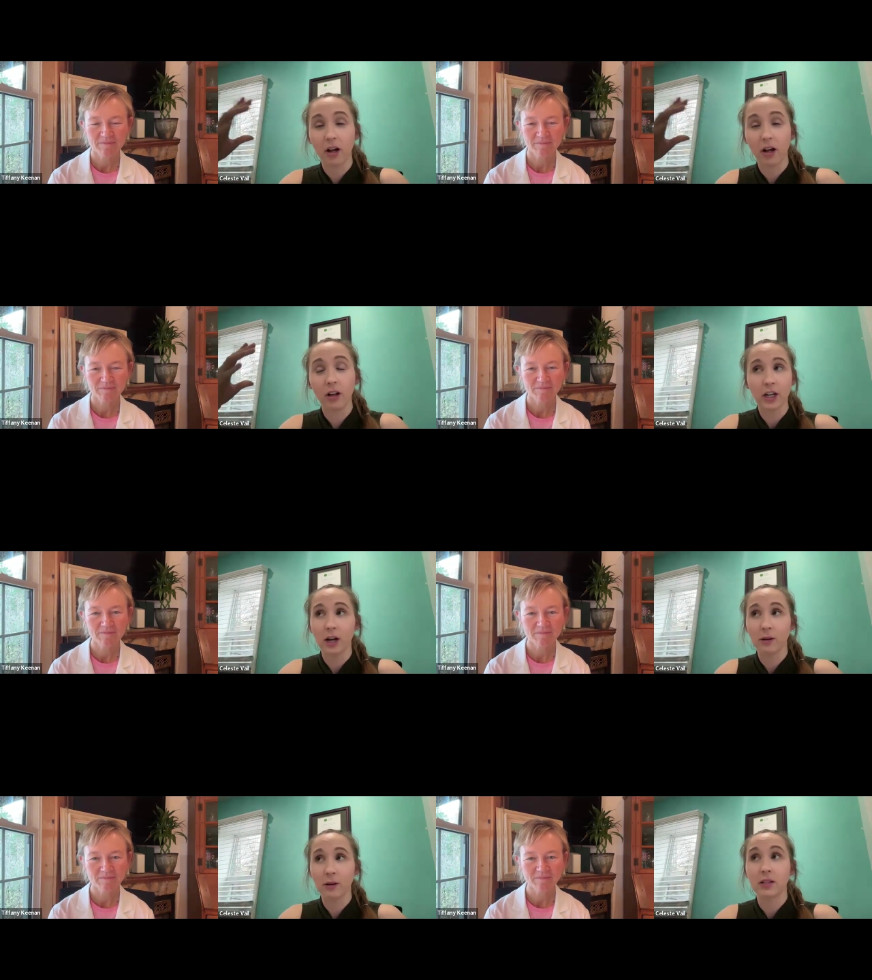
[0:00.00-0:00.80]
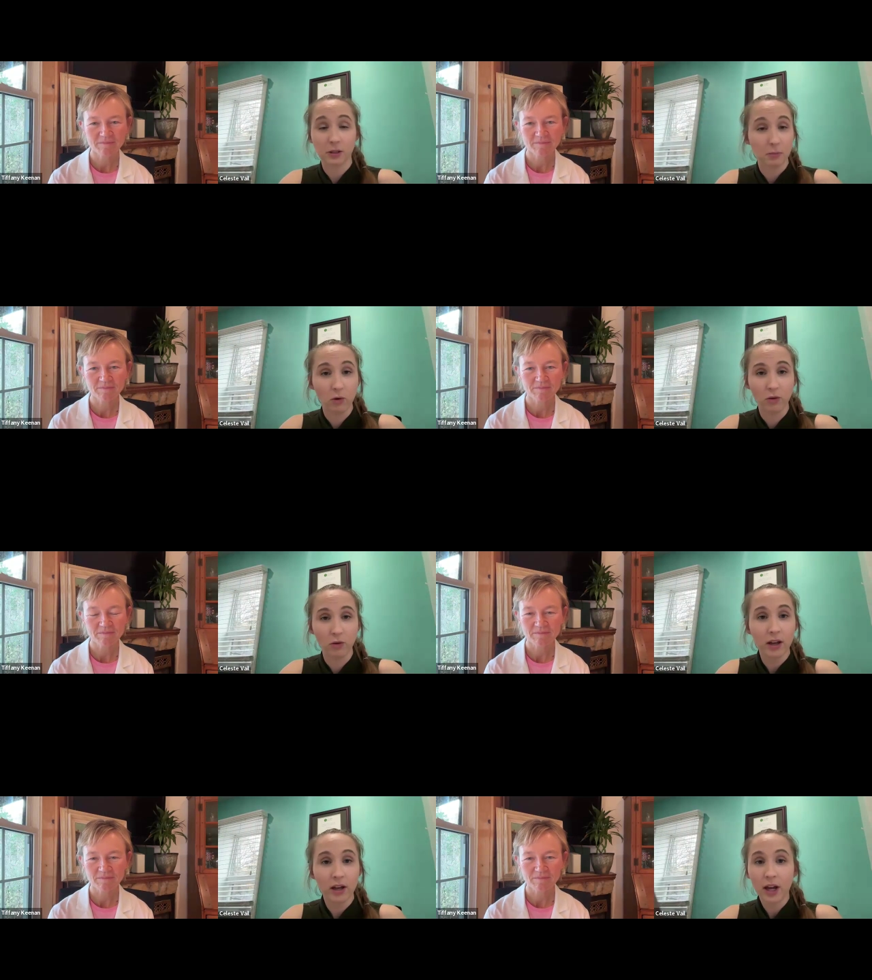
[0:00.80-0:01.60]
Speaker 1: But a lot of times it's a
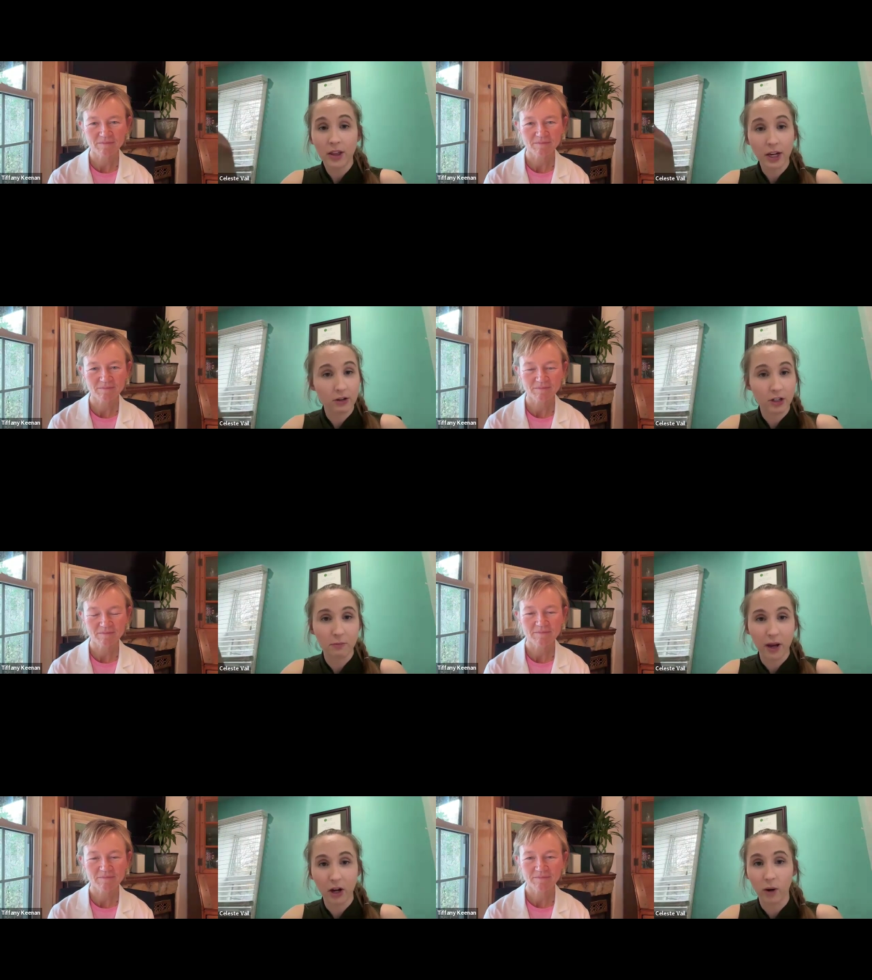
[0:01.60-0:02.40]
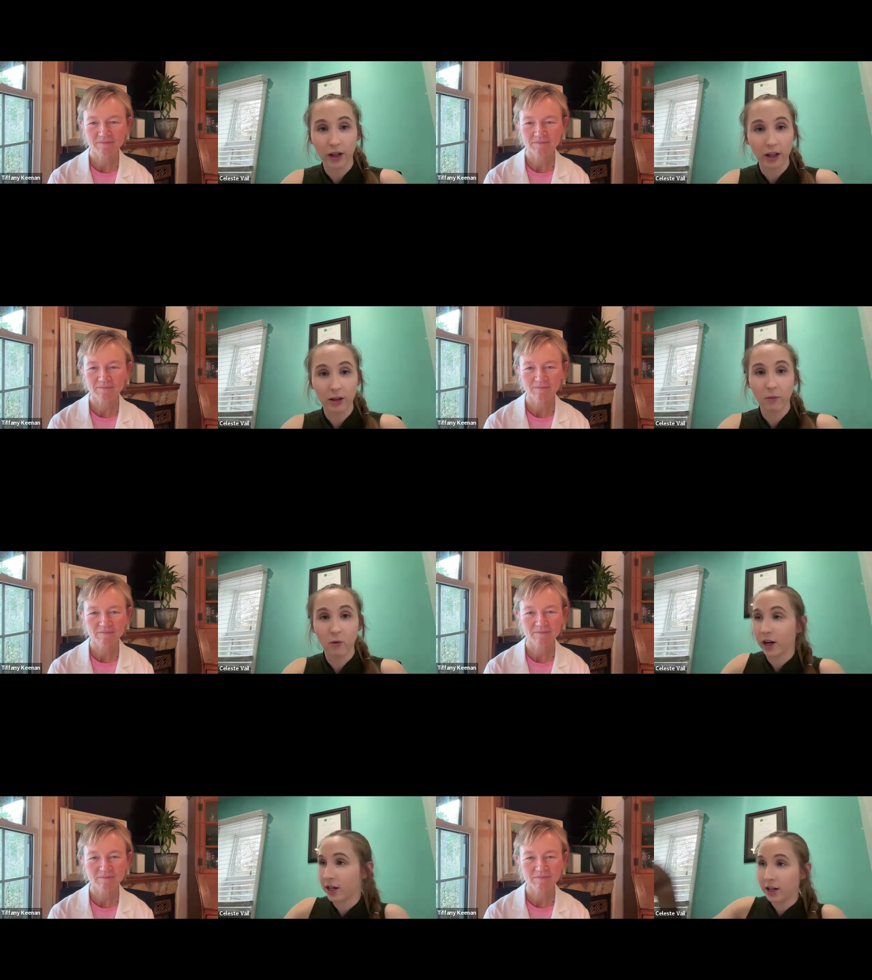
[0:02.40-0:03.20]
smoothie that you just make quickly in the
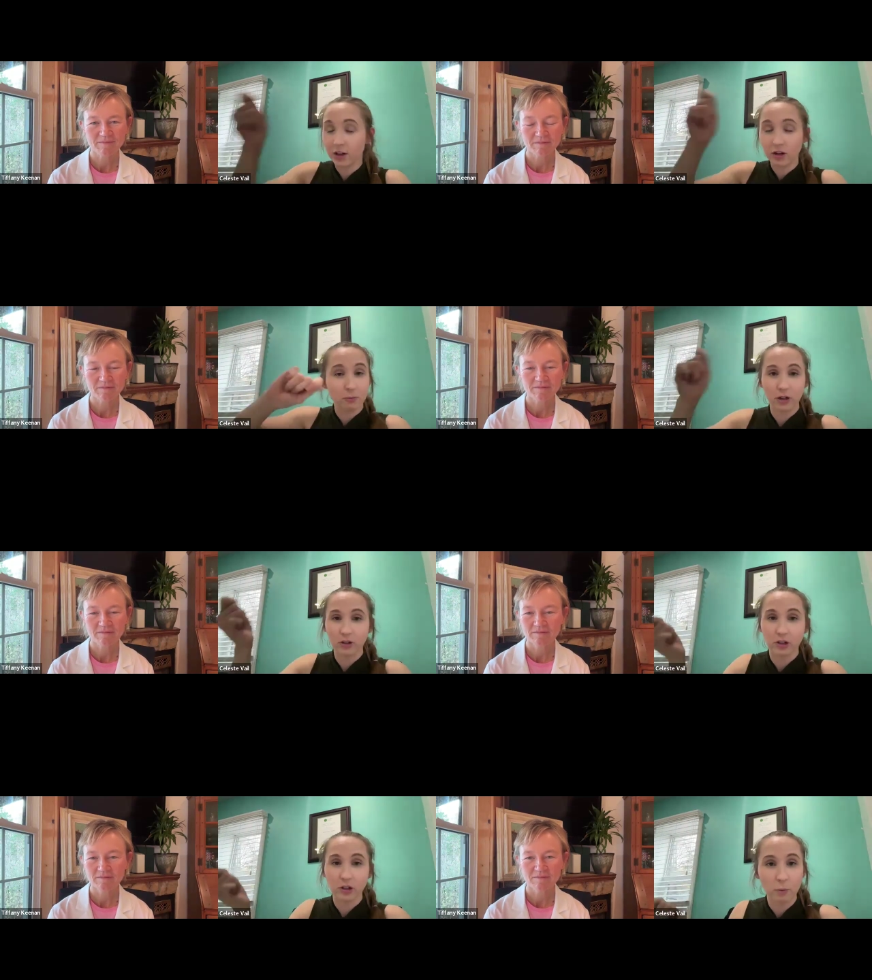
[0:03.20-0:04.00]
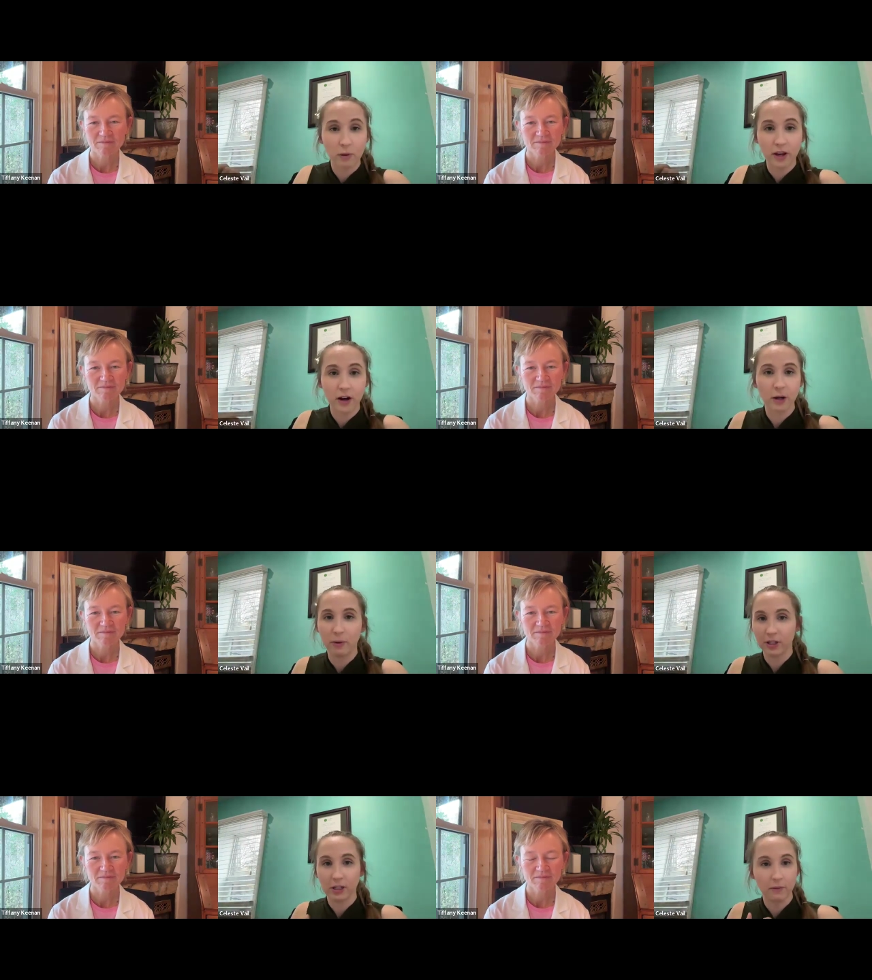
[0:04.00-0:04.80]
morning. And then you just put your scoop in there.
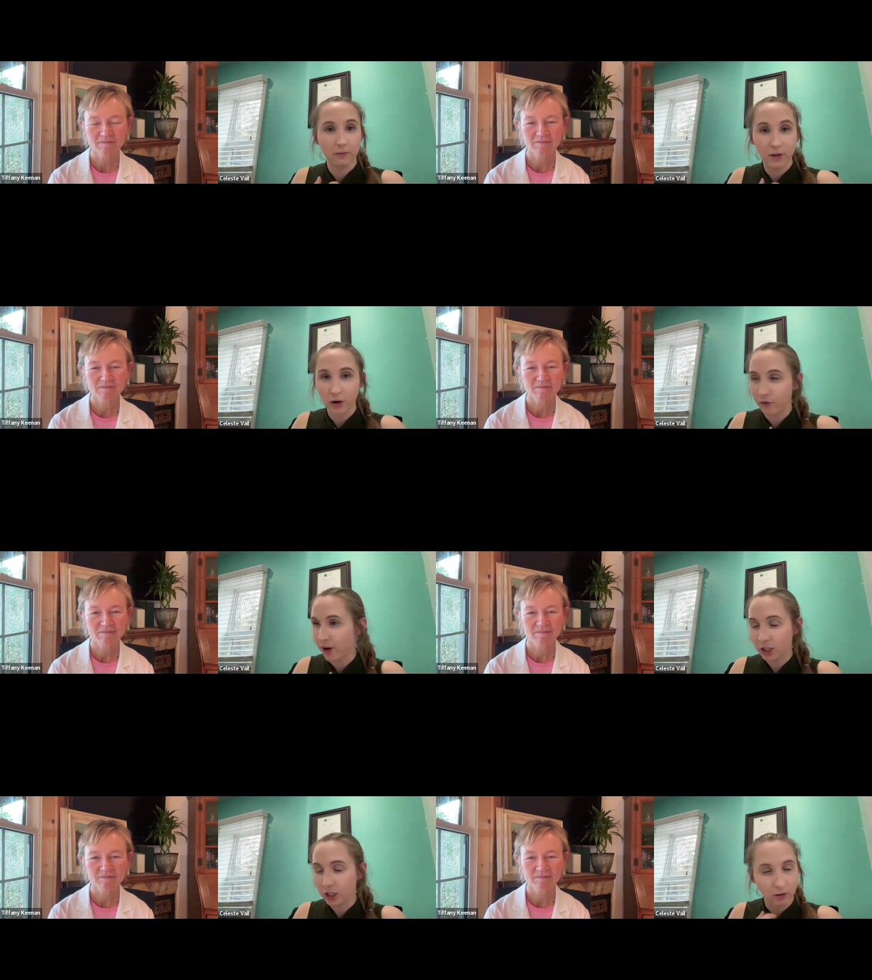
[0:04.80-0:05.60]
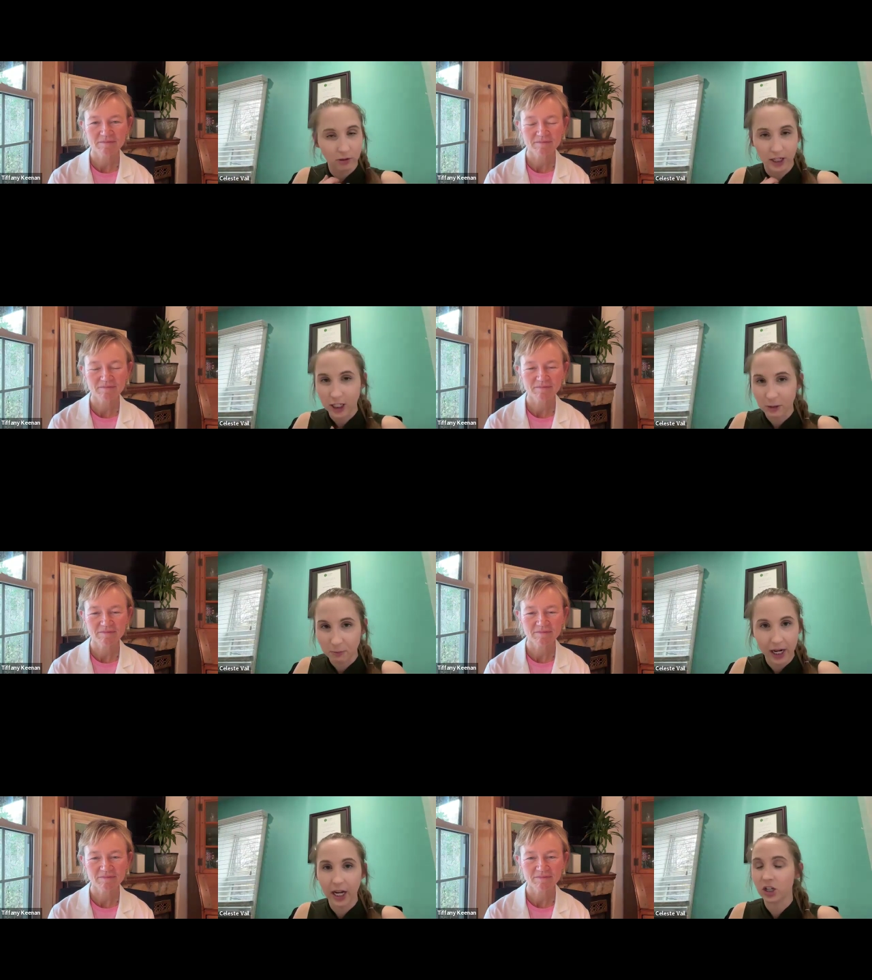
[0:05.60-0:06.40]
You put some, you know, vegetables like
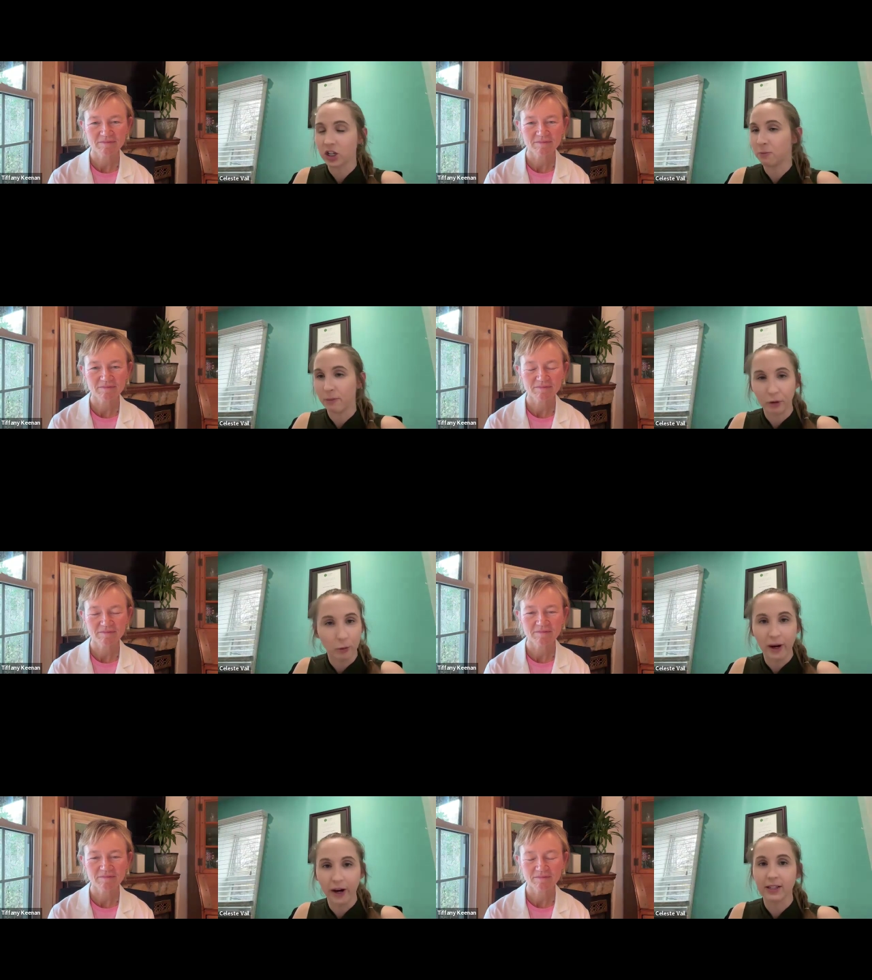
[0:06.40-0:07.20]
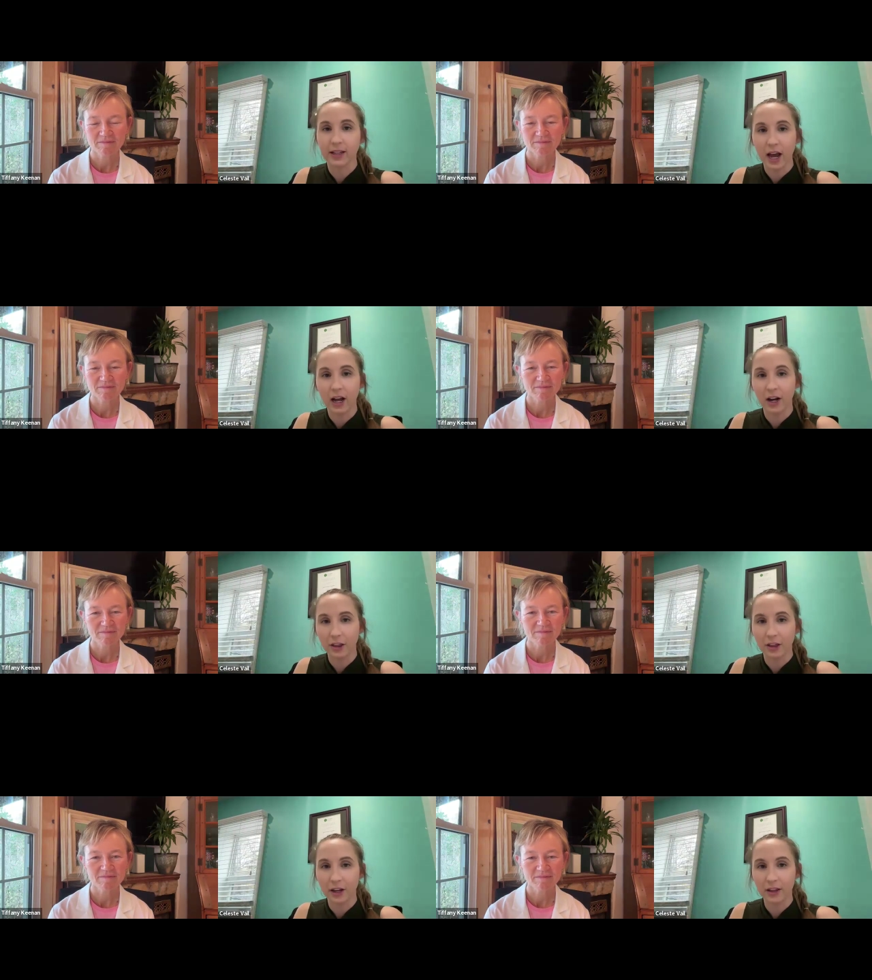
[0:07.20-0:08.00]
spinach and you put blueberries and that
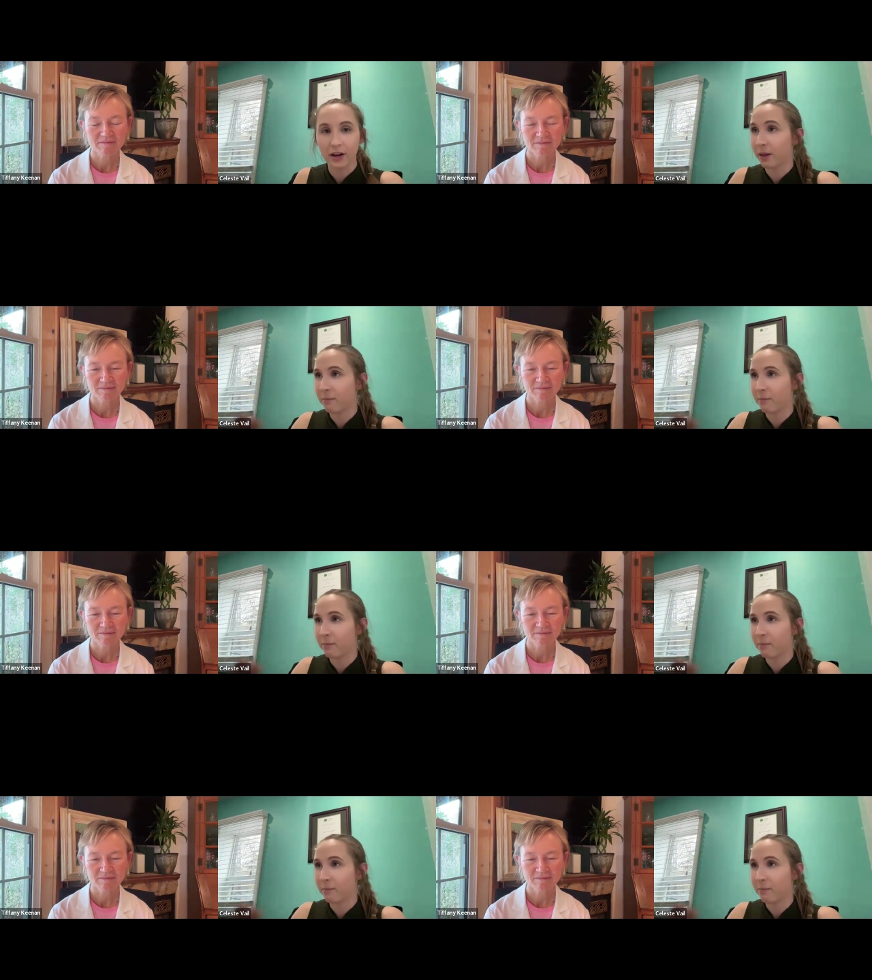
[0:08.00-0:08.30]
kind of thing in there.